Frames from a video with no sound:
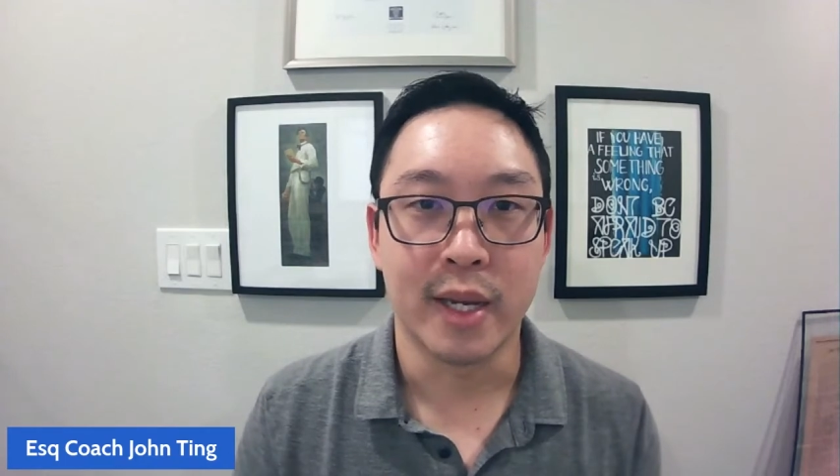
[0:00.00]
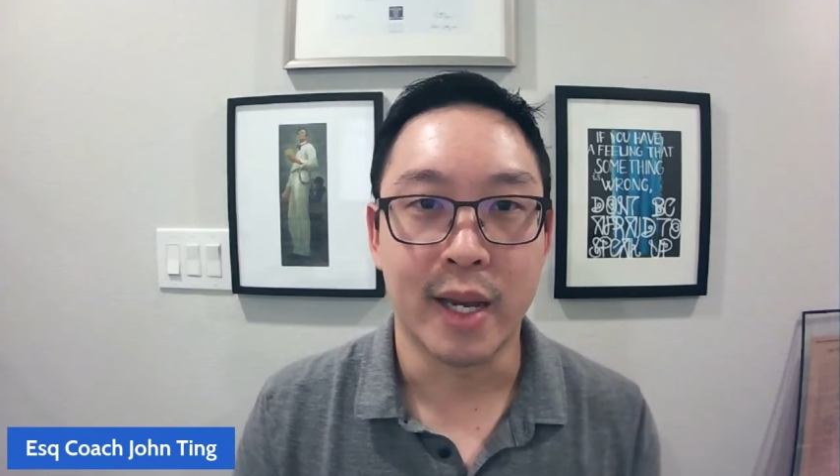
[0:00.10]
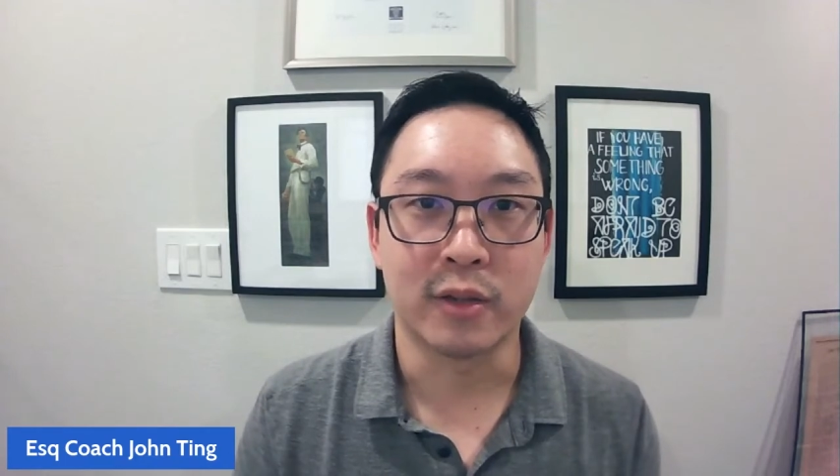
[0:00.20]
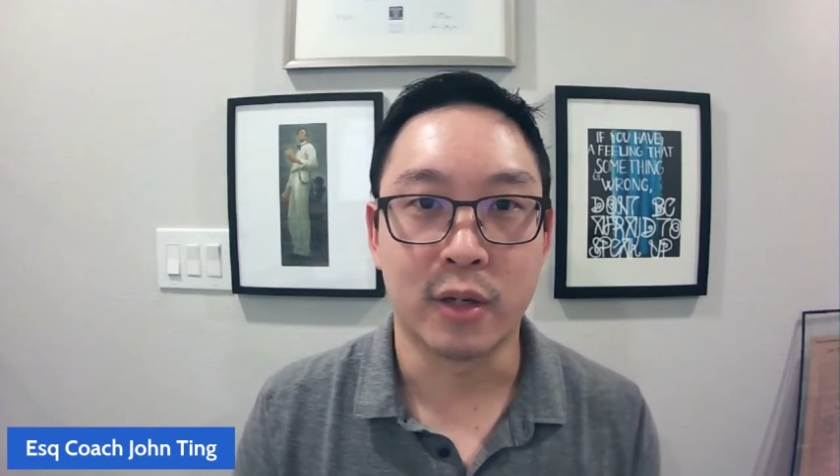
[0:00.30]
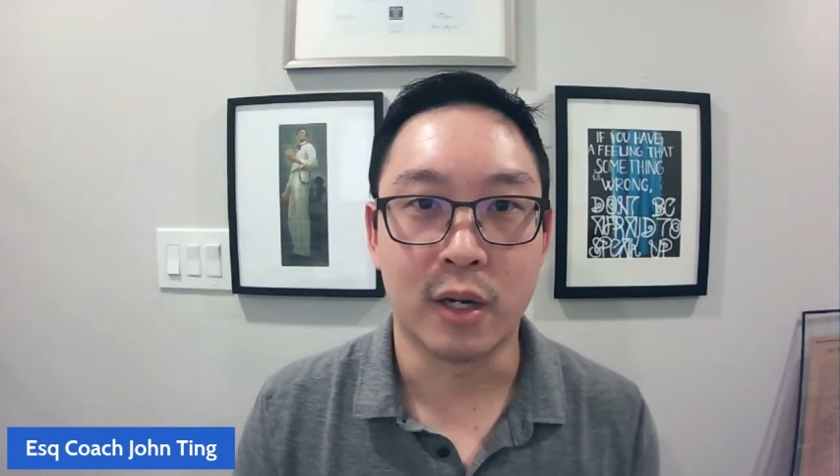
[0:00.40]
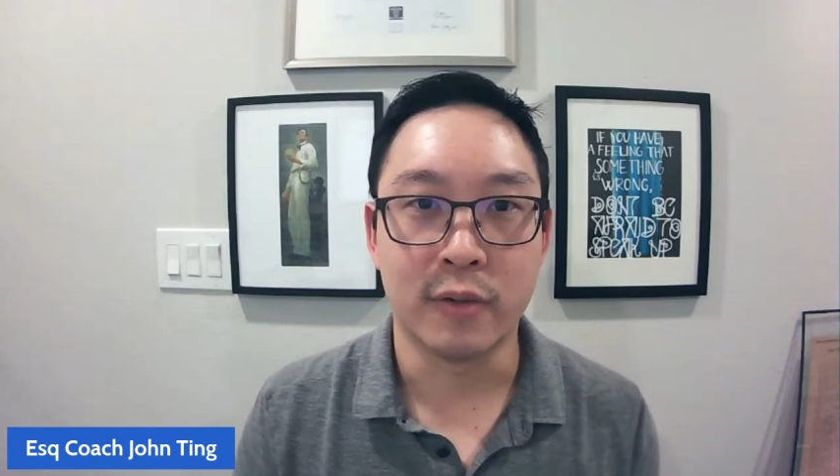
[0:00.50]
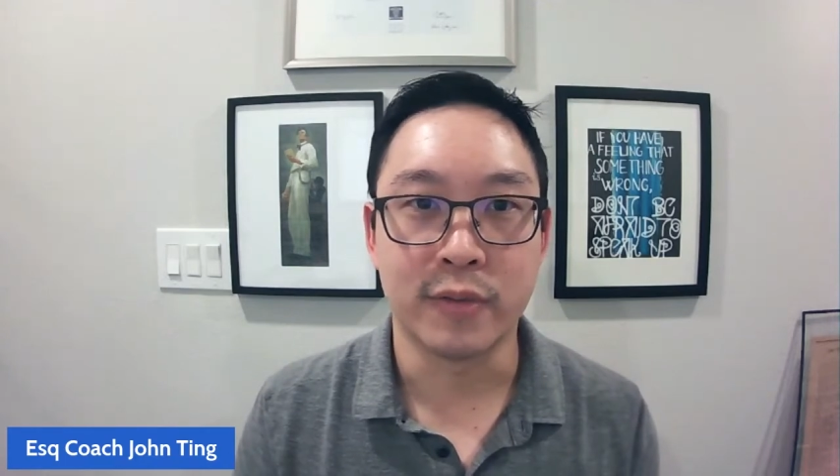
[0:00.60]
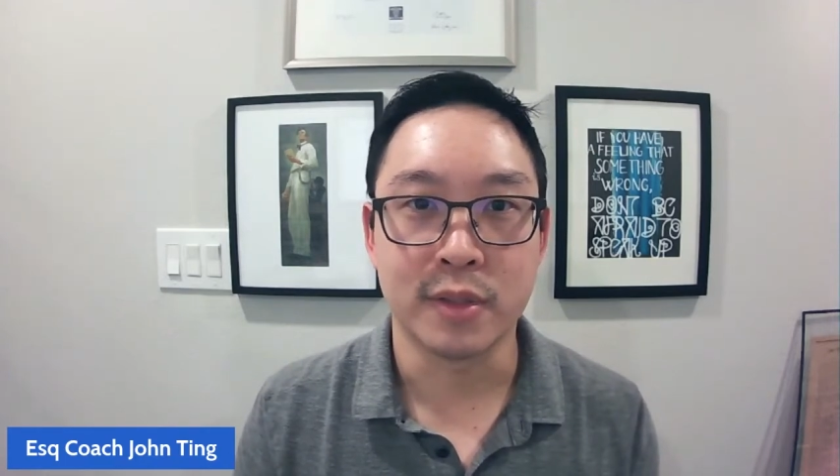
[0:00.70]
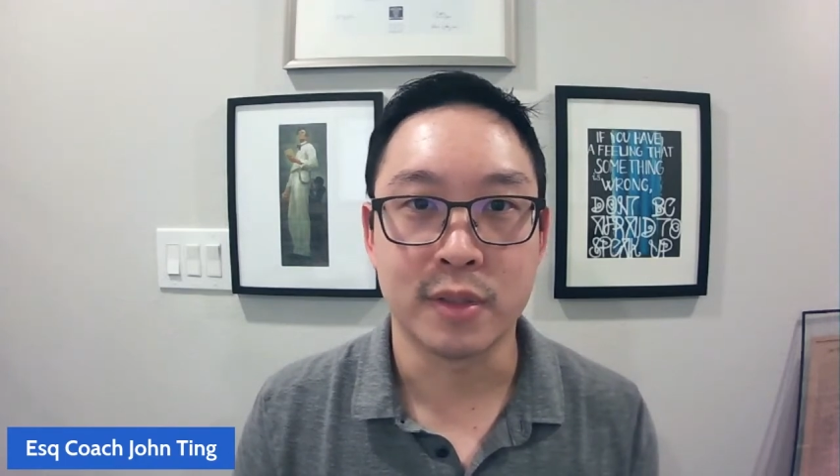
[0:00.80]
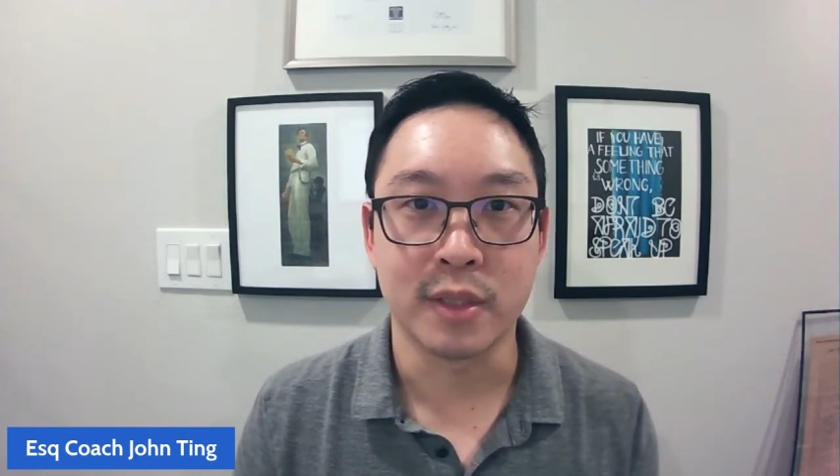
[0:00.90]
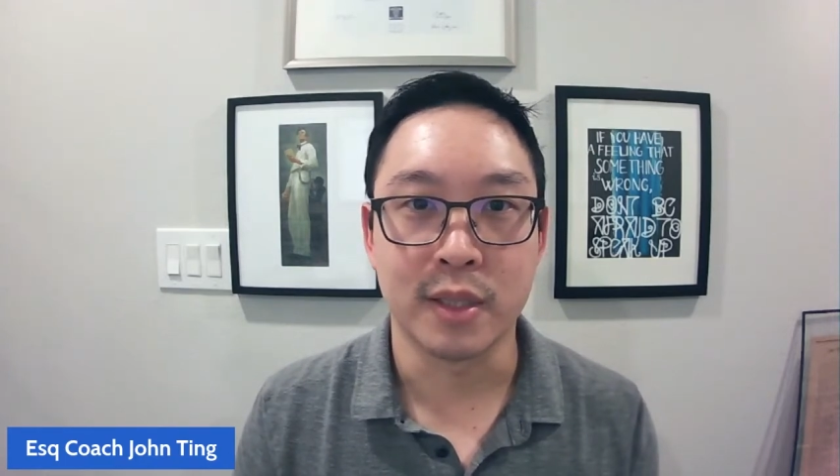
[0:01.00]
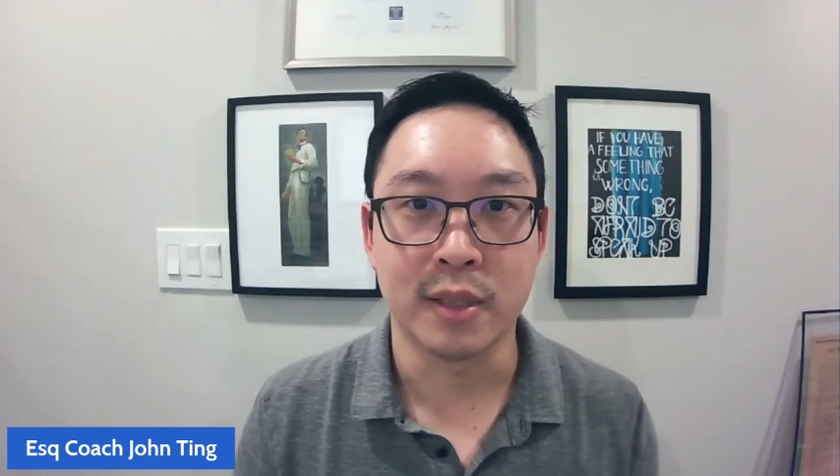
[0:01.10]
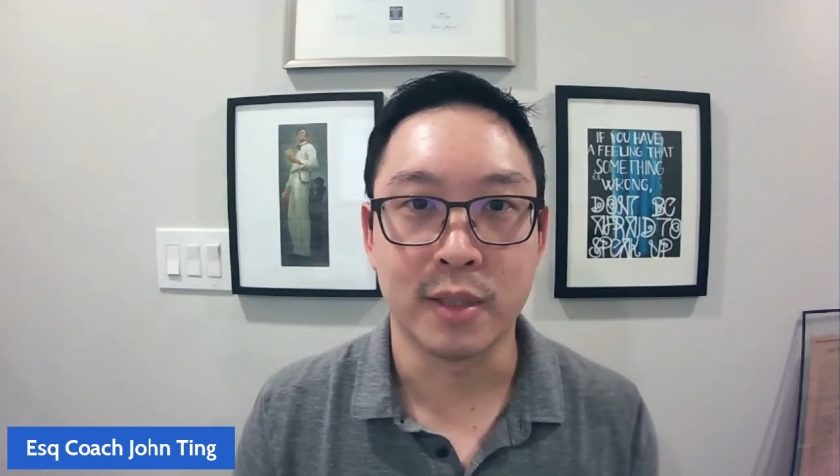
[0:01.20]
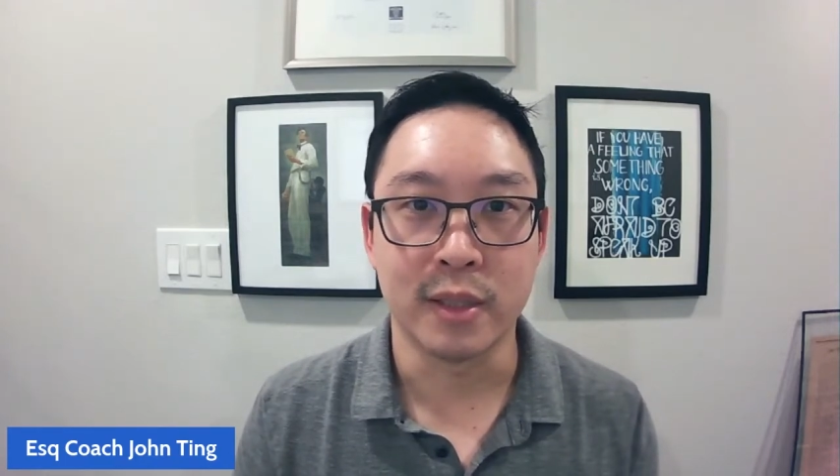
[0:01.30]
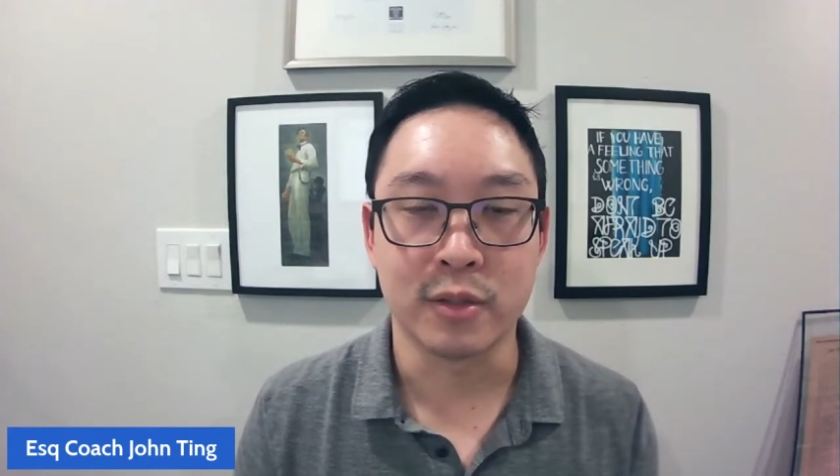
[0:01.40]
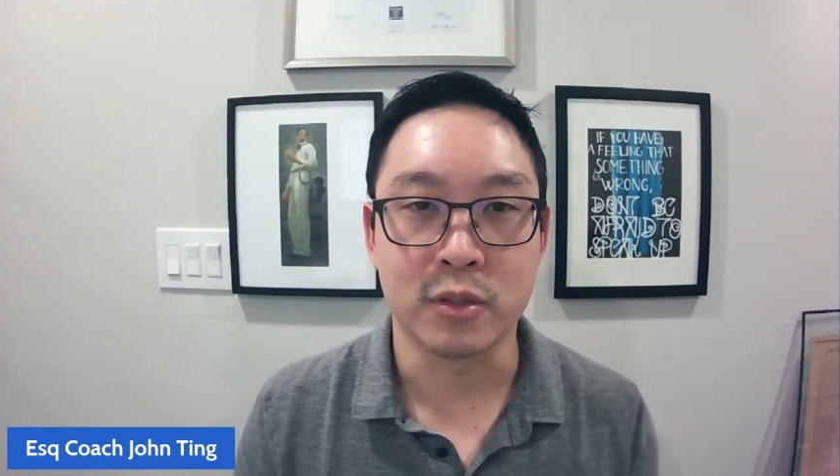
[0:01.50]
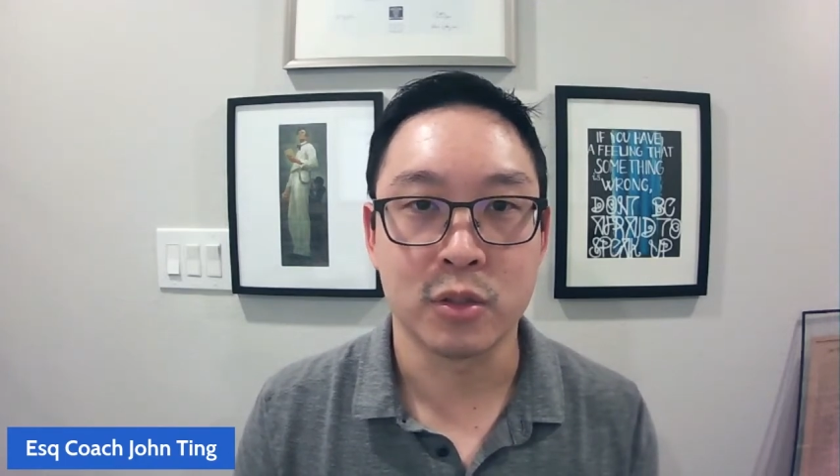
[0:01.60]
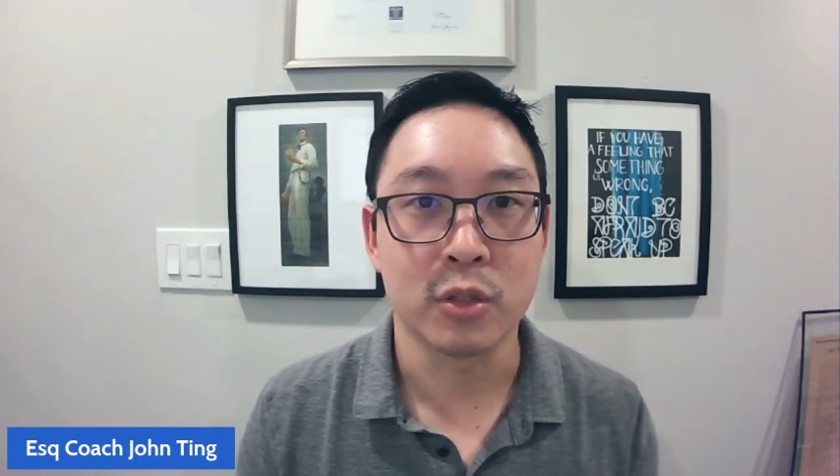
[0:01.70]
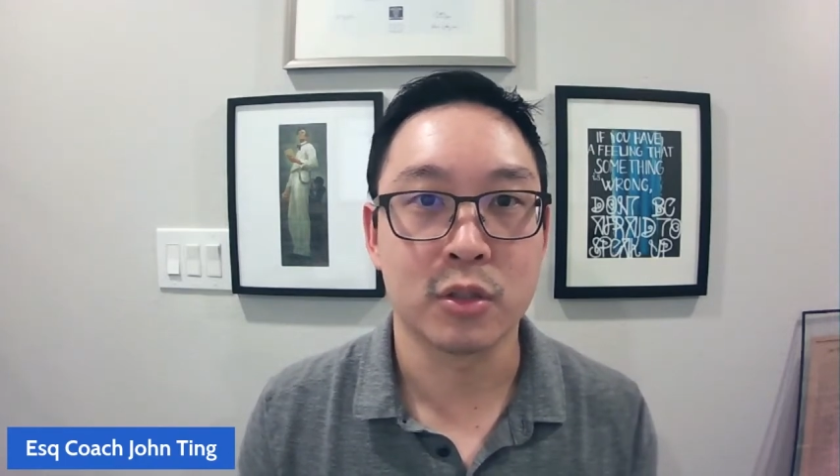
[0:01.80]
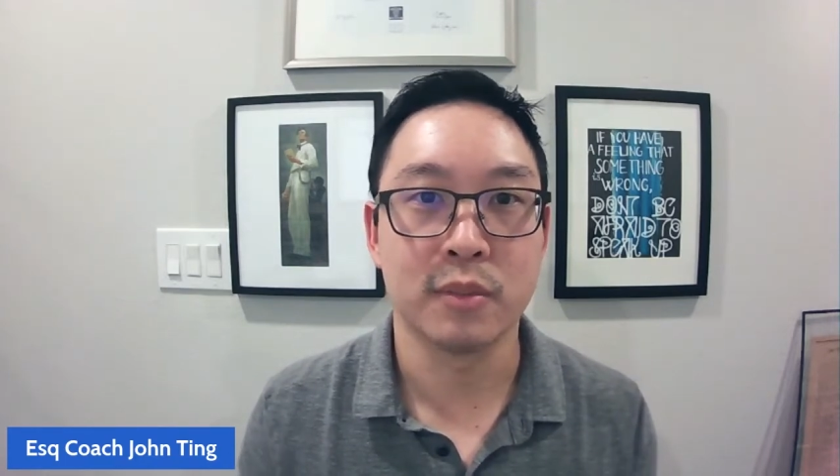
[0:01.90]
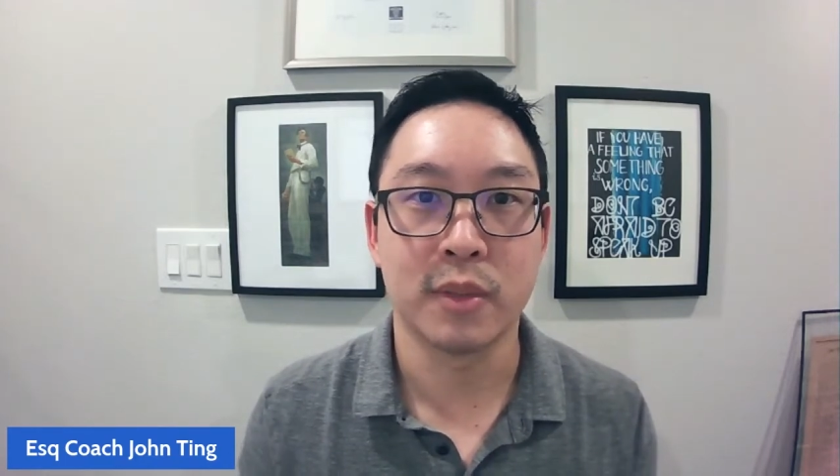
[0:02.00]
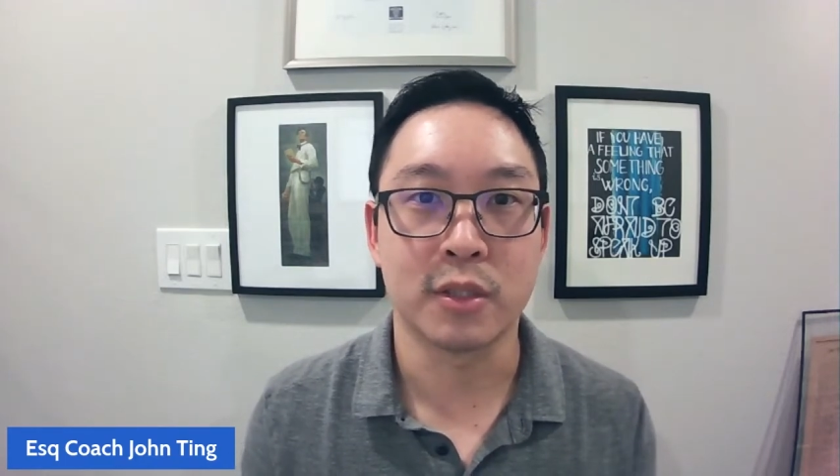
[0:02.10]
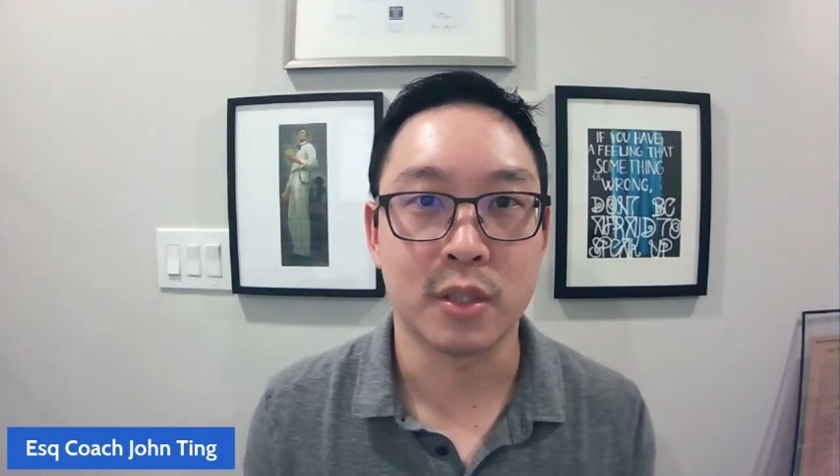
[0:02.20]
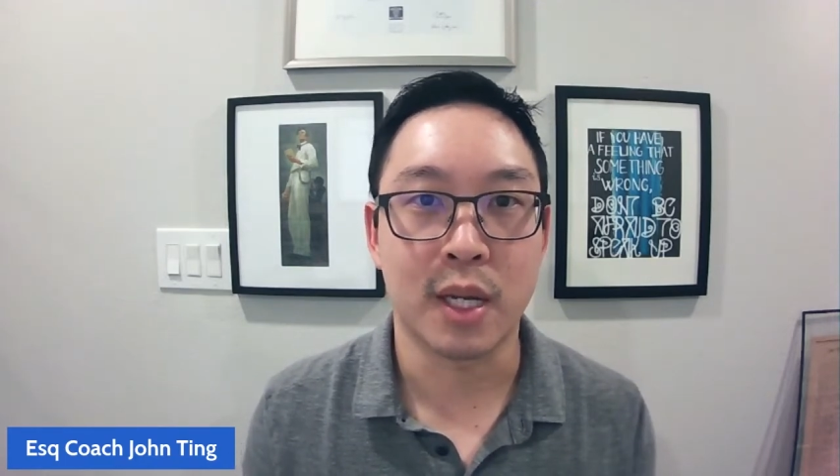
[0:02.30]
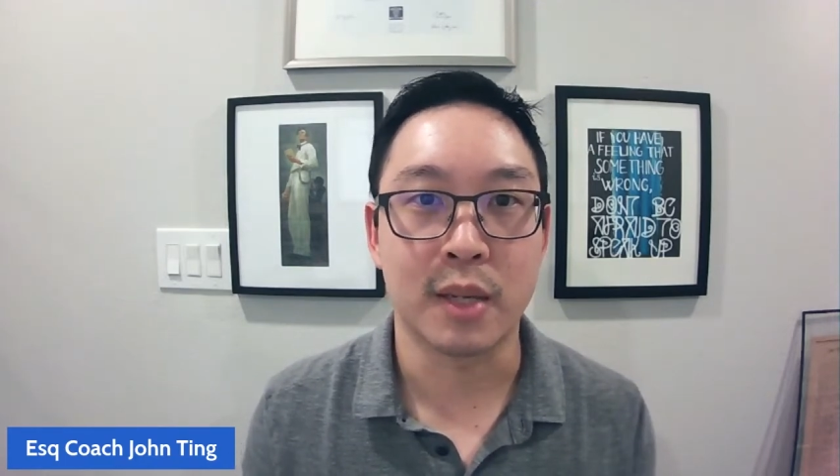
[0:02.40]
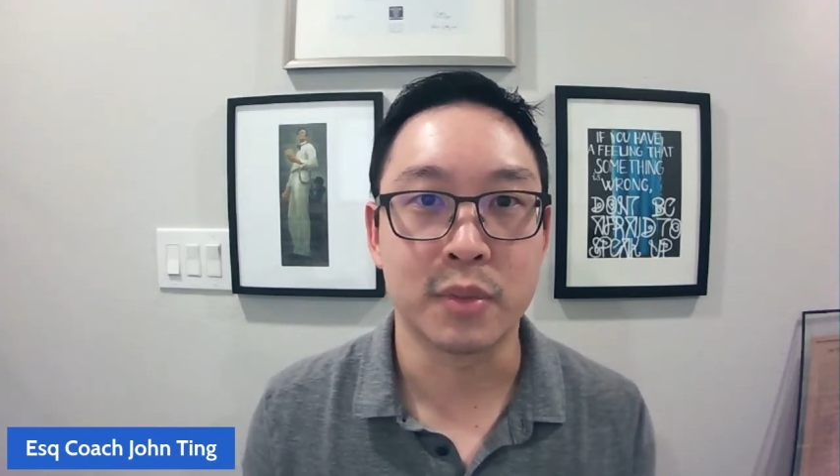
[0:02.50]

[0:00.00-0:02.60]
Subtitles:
at the office, and it just took too much time.